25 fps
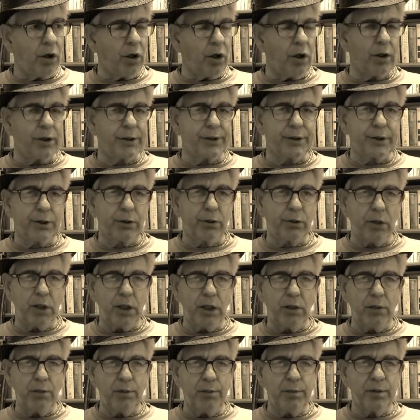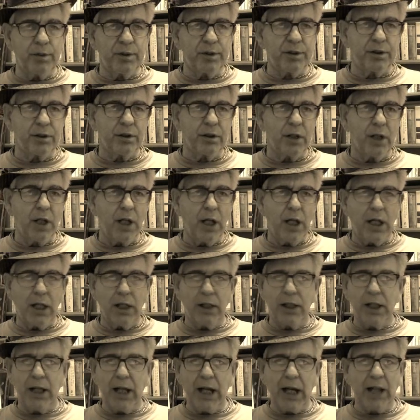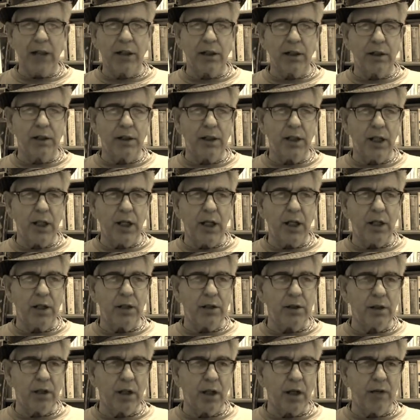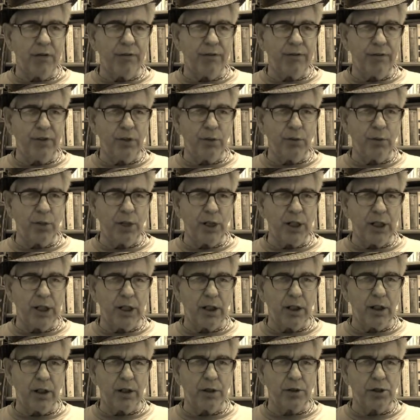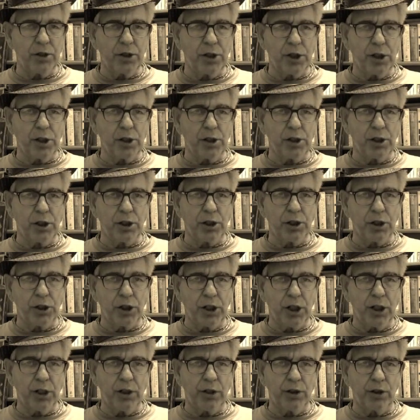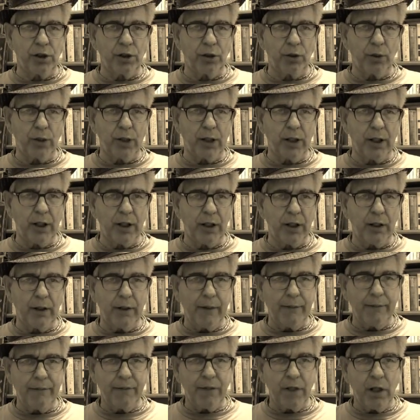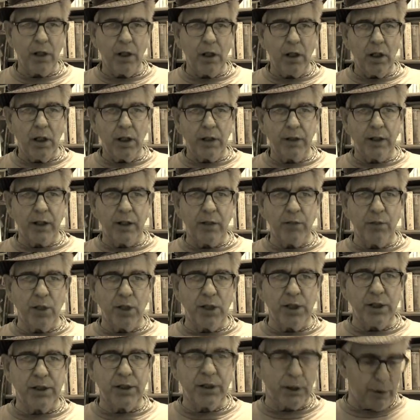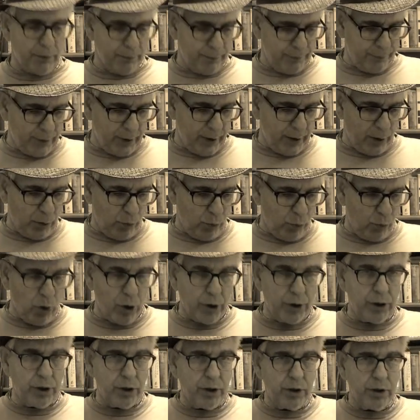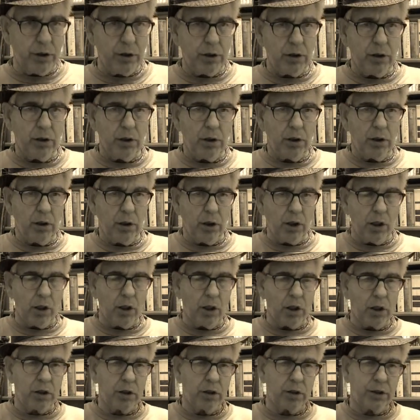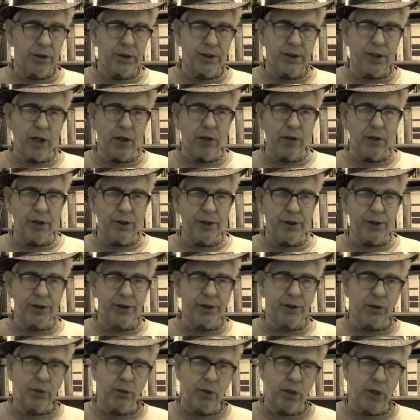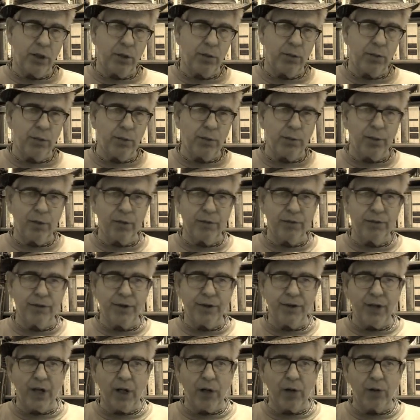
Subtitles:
all screams, and hat in hand, I feel my hair changing shade to grey, and I myself, like one long, soundless scream above the